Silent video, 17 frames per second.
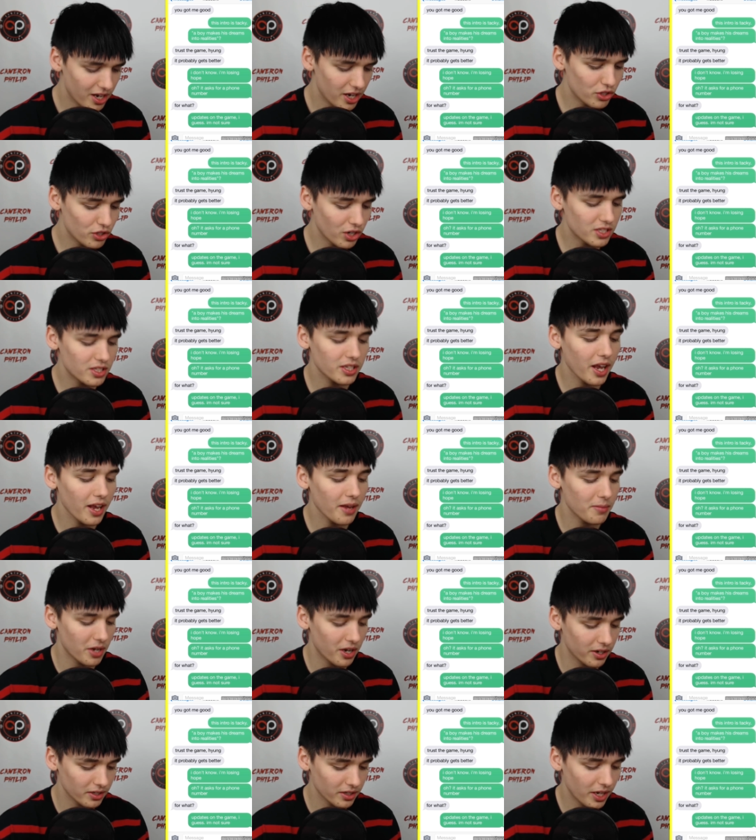Trust the game,
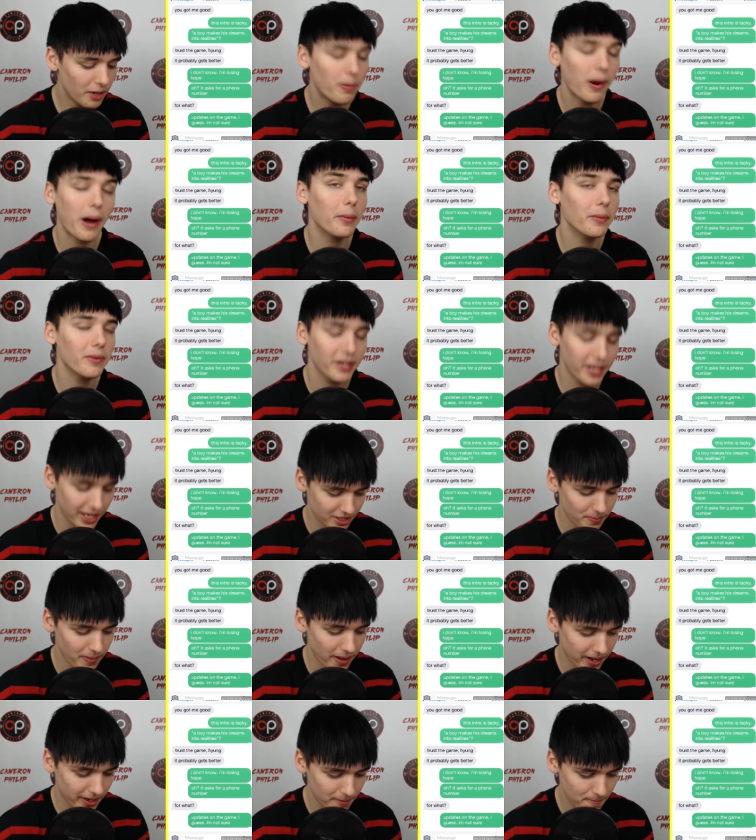Hyung. It probably gets
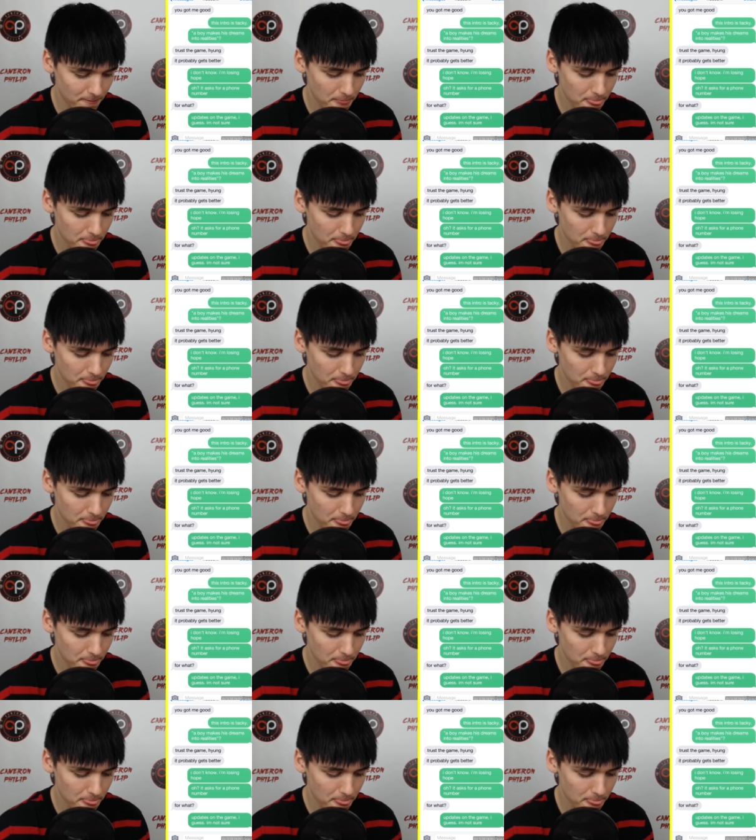better.